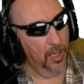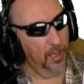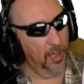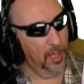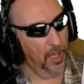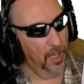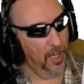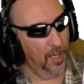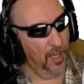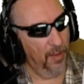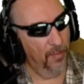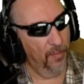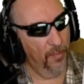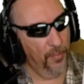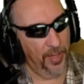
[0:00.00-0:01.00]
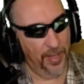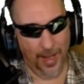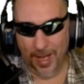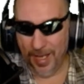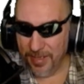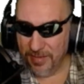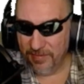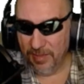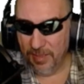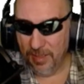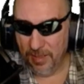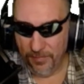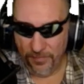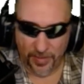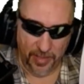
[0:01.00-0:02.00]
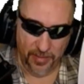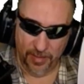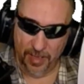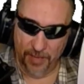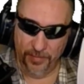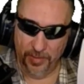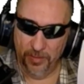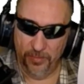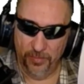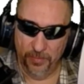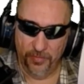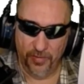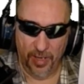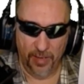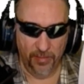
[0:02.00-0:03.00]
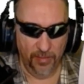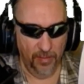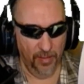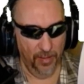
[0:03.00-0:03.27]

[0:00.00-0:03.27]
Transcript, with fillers: Uh, but honestly, if I didn't have a YouTube channel,